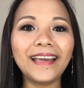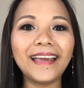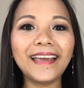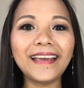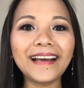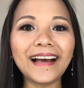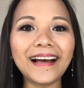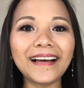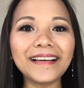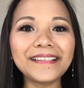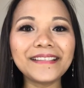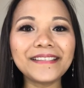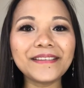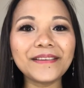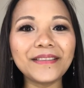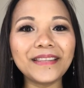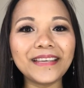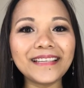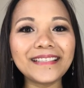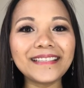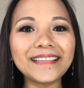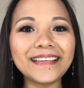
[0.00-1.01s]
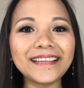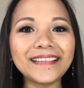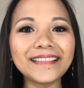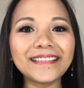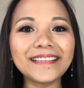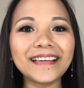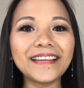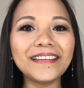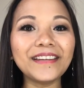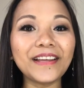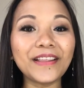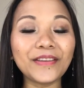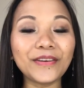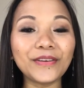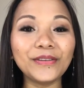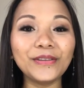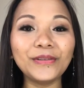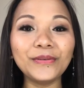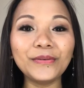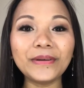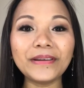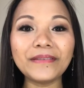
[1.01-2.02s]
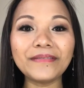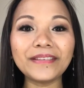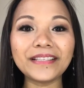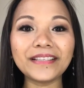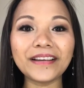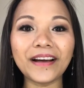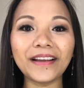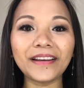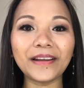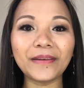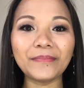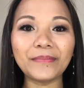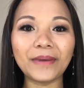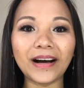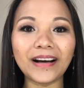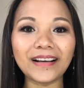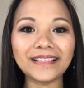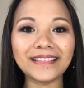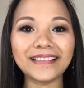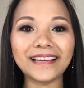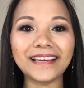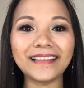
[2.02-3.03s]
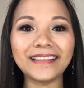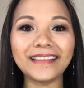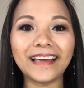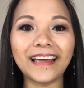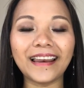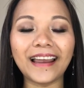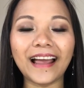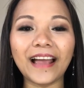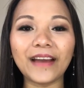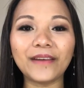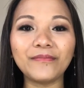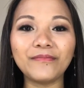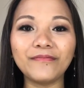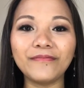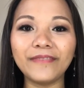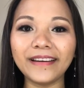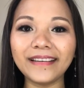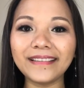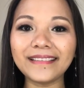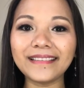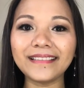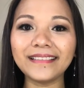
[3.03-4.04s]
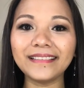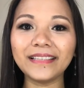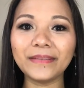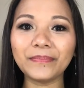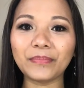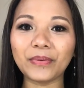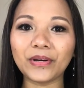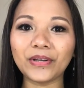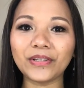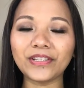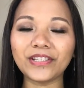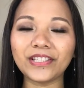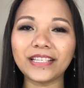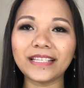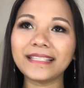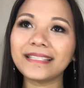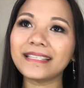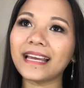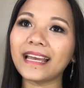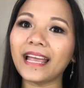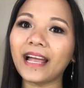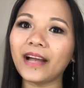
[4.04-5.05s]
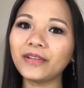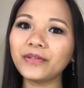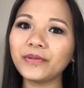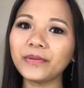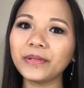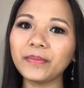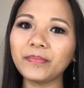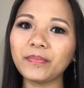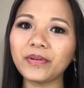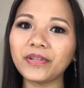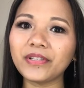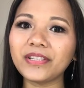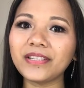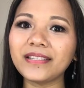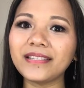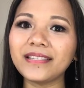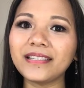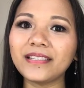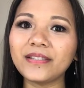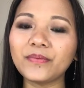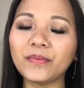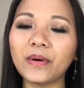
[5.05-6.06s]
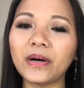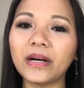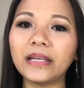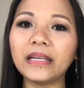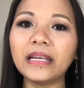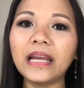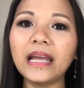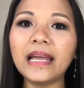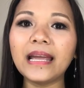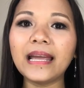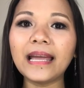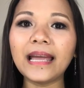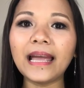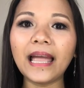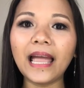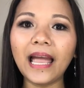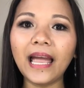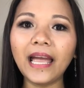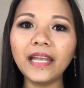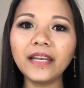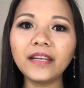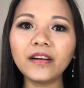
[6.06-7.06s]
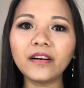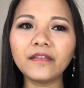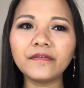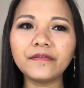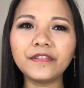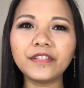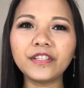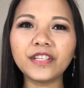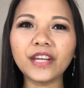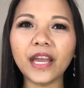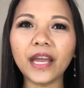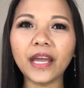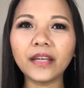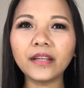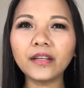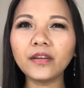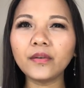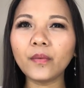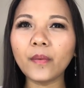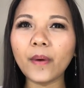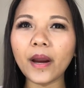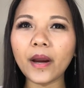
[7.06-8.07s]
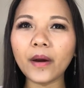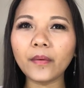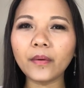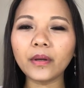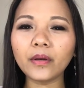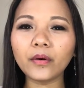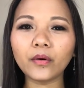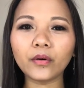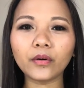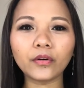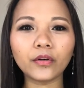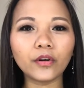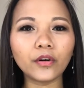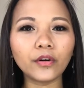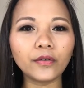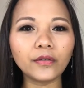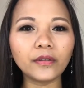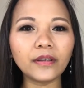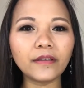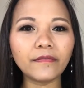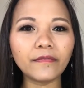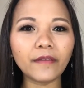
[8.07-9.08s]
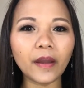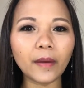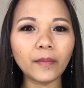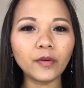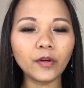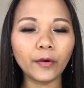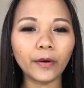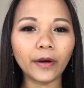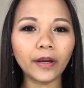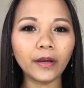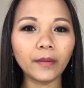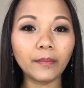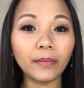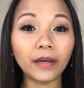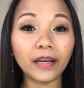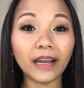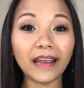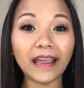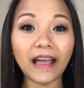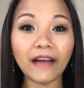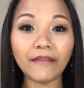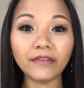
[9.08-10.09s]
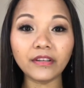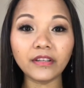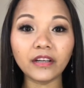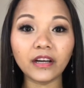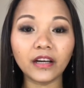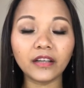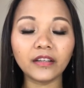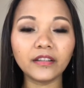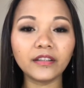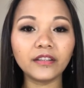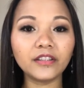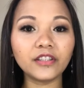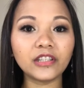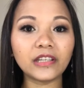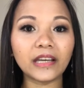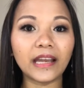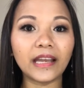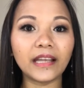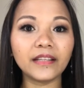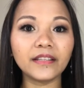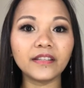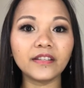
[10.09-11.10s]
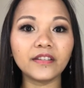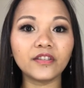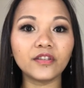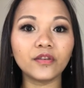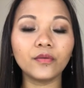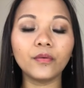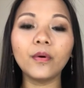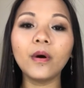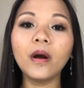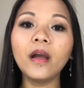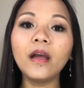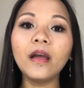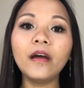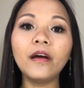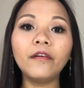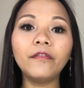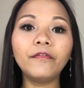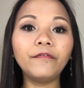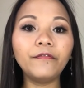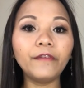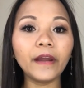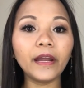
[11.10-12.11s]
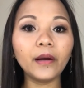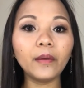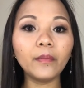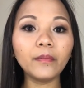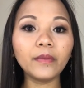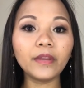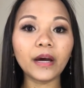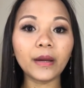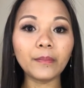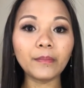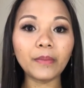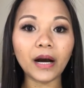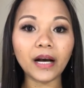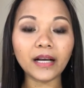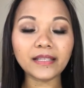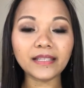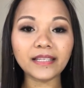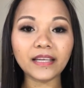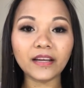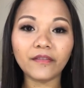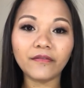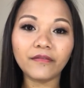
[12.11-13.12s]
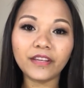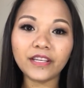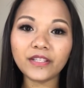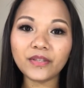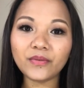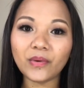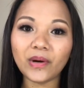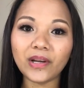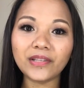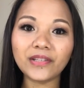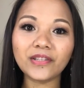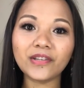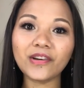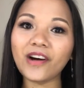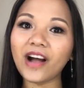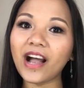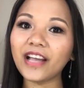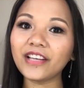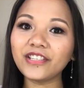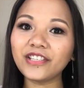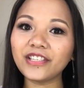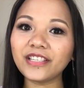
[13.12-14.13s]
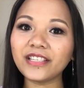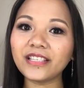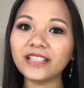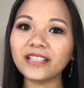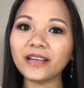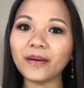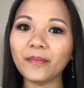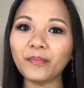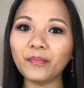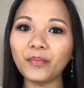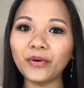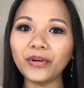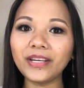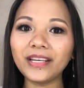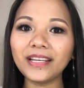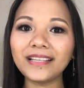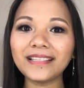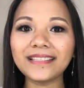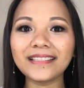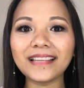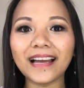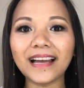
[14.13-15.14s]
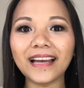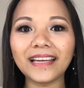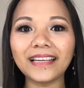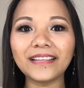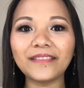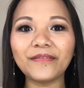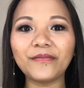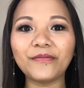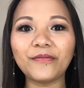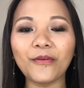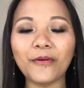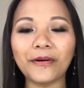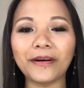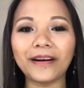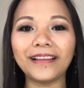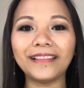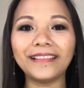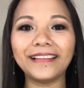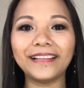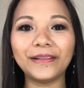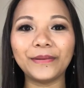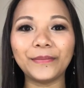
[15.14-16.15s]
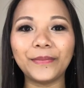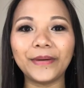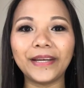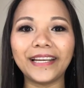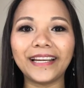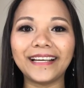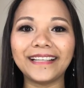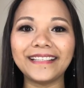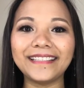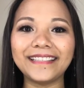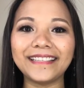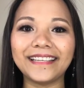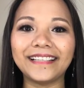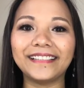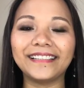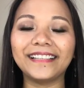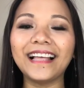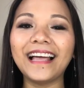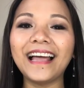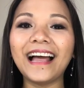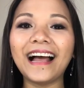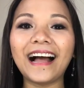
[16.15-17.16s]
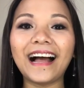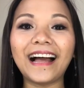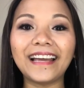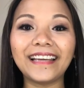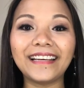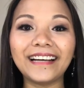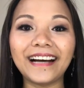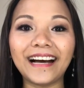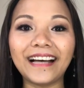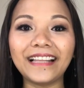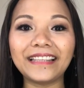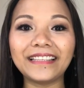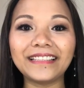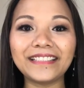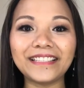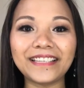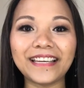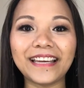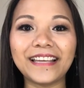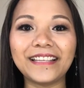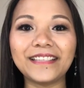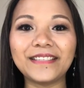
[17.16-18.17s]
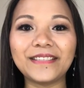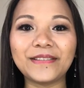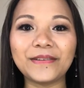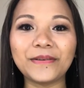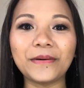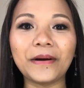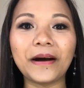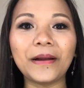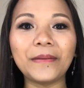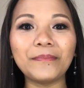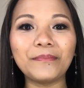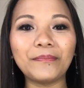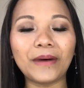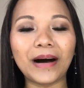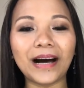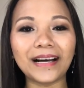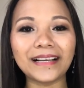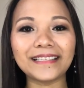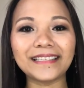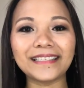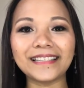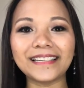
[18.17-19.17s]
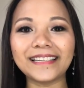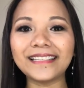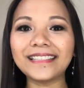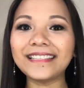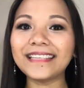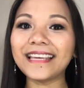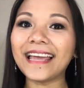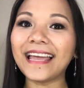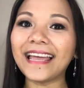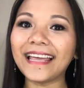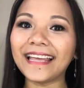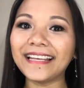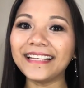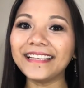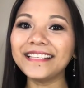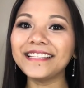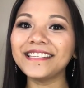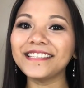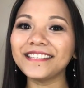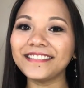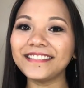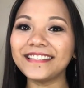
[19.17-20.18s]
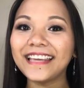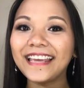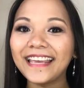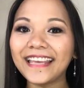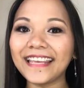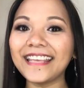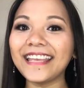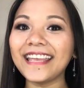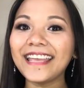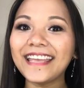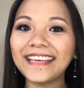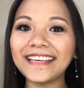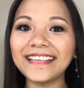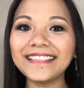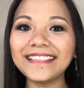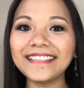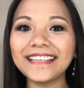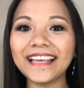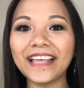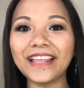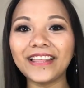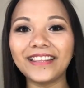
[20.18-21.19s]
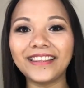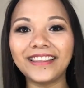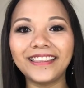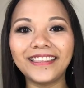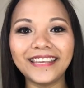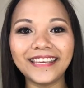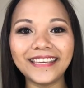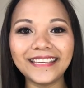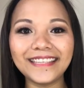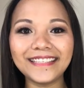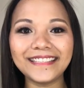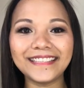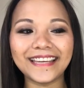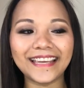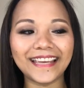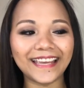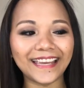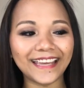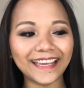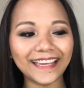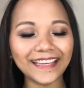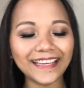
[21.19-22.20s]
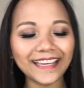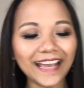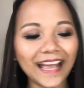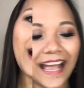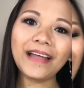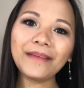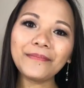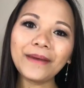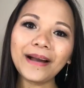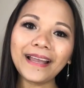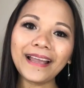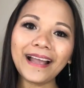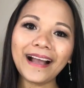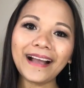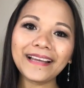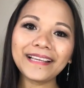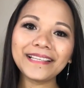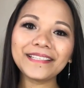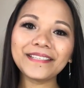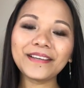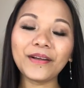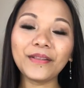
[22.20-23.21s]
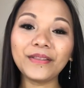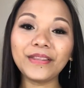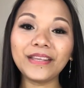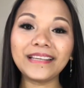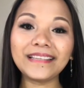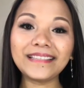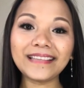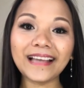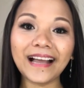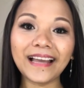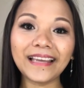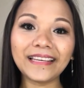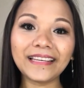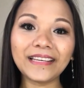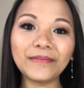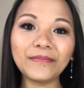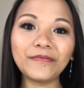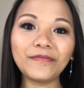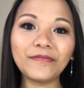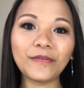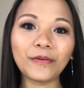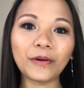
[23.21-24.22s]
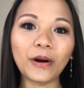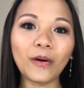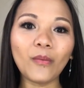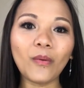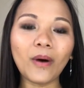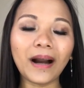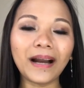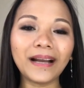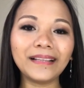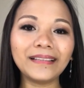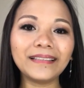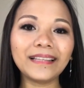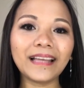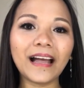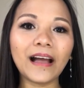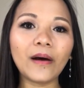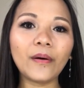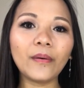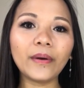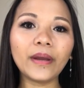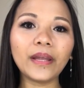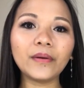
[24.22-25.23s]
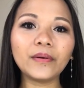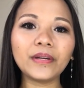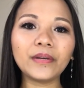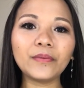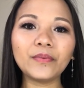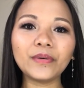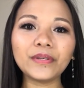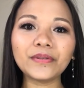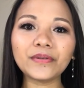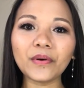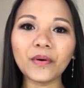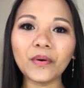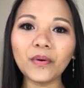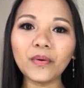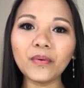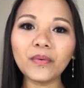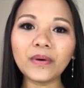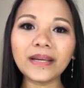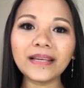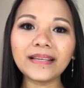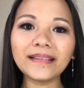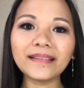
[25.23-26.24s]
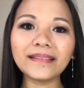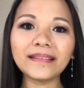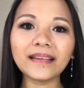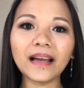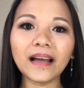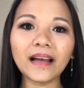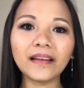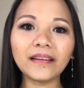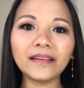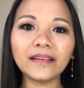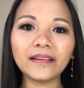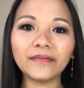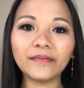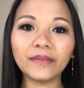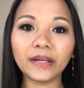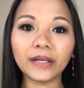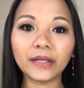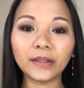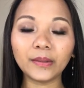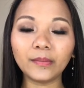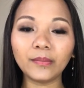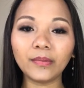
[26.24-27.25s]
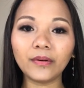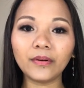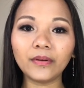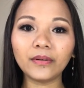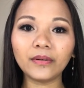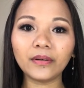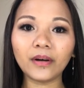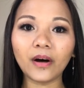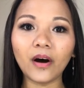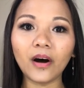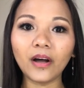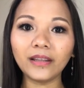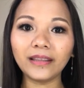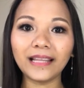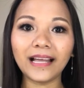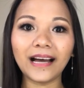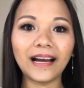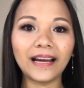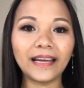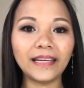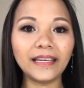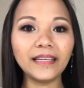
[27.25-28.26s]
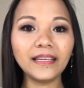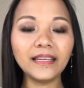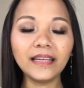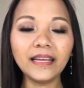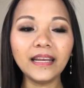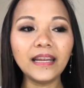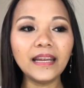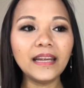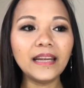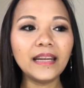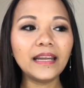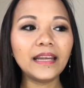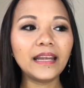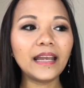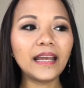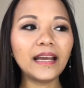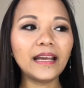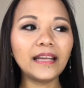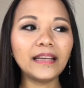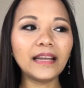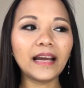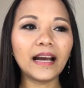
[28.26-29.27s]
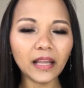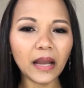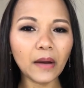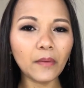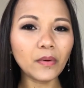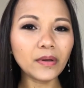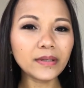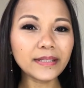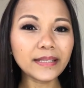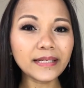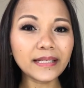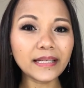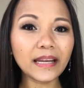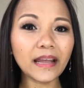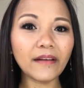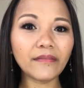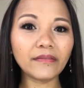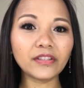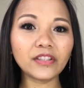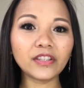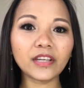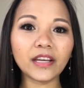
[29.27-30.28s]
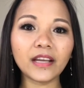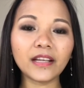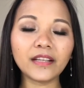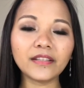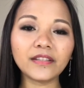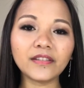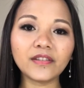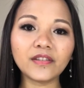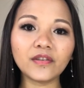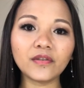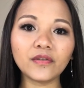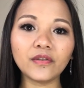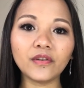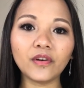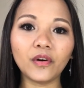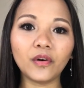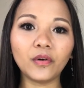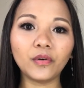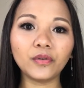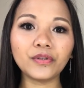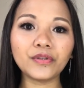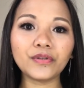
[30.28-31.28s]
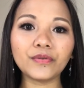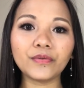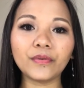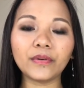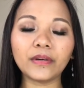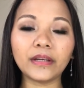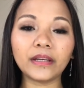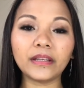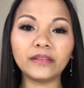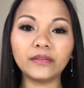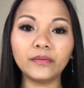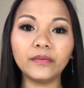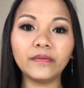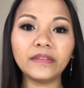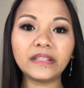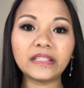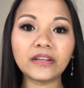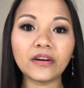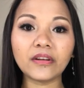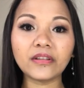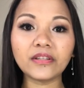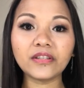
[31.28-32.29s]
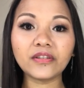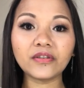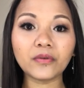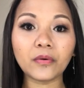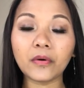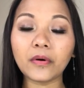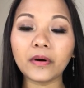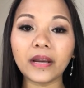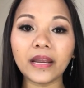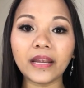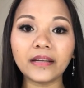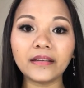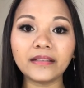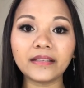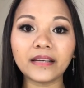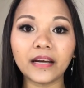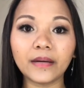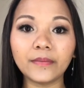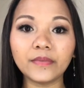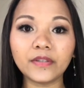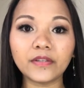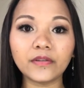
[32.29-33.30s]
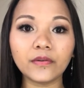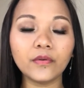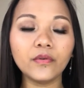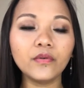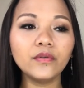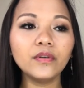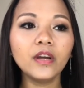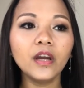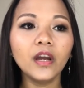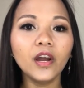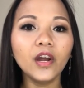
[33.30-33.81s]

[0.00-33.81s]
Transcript: Hey guys, so this is another Louis Vuitton unboxing that I recently purchased. I actually purchased this one end of January or early February, but I haven't gotten the chance to film the unboxing of this one, so I just put it aside for a little bit until I got the chance to unbox it, and today is the day. I've had my eyes on this item for a while now, and it was always unavailable online and I wasn't gonna have a chance to go to a Louis Vuitton store anytime soon